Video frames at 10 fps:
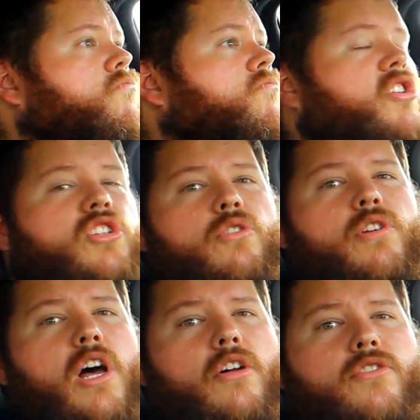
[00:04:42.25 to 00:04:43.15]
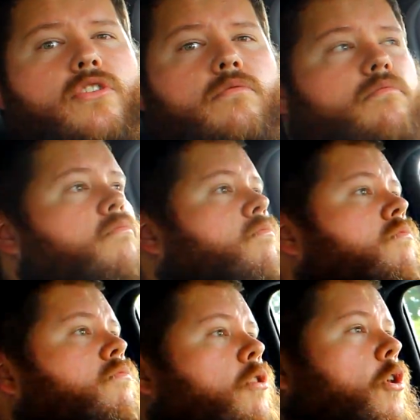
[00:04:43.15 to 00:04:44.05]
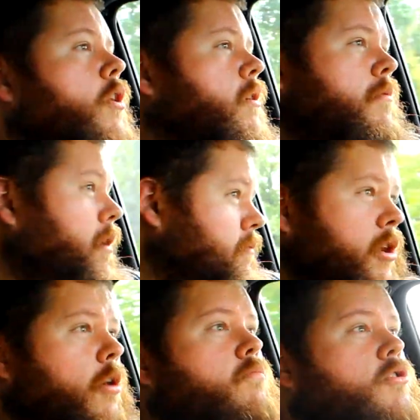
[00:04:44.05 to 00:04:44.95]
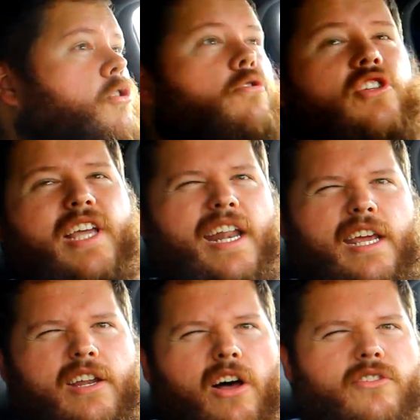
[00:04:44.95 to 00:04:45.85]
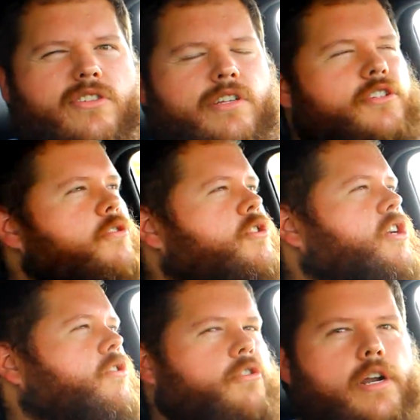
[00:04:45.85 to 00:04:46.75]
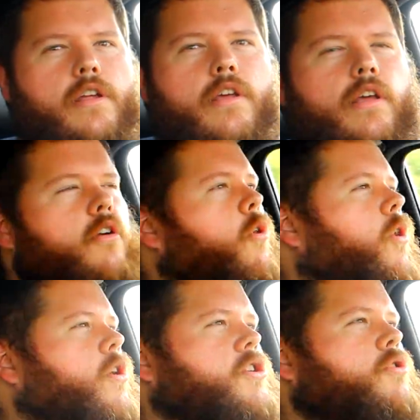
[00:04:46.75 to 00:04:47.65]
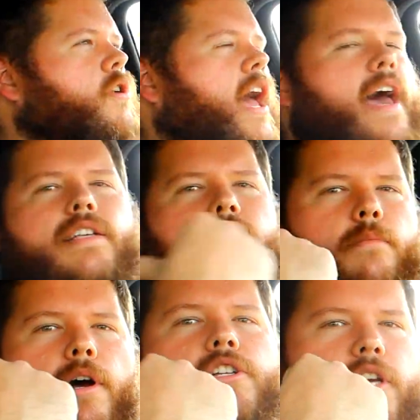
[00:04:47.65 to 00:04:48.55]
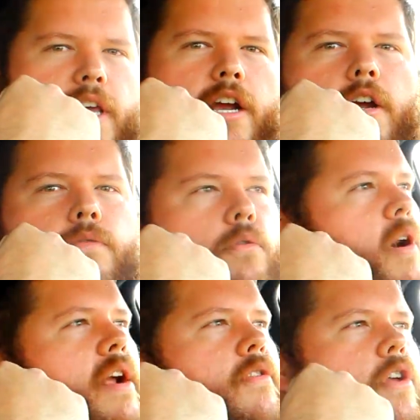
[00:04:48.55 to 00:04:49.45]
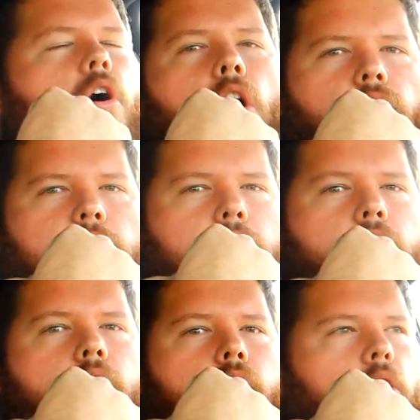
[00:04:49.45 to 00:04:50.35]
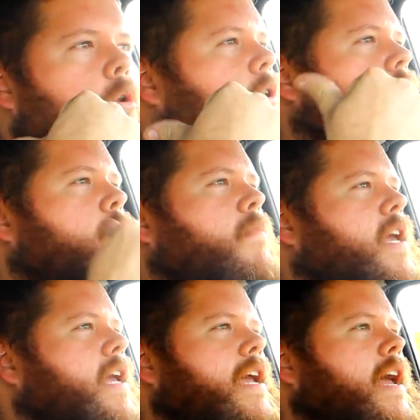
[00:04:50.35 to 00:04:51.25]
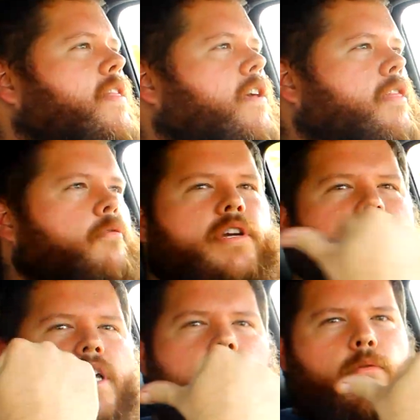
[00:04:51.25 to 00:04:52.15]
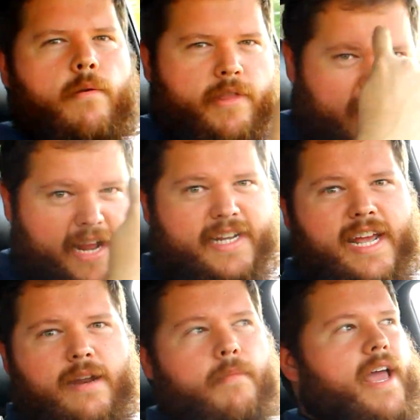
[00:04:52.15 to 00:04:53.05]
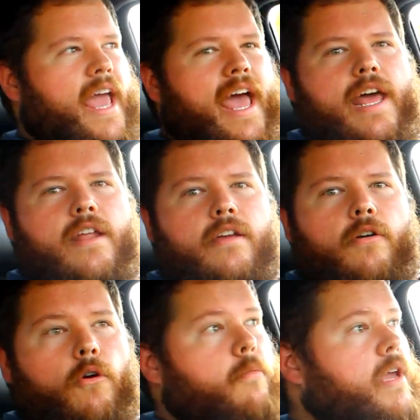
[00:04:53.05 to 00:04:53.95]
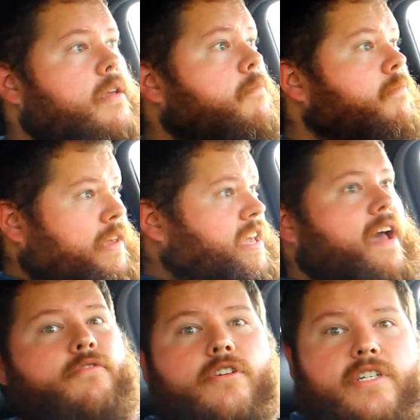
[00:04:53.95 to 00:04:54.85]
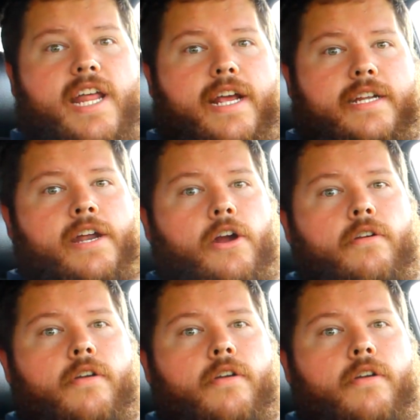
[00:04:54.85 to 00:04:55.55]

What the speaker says: that's 2 adults, or, 2 skinny adults and 2 children, or 2 guys and a bunch of gear for whatever they're hauling, or me and the 3 skinny women that I date in my head, or maybe me after a steak dinner.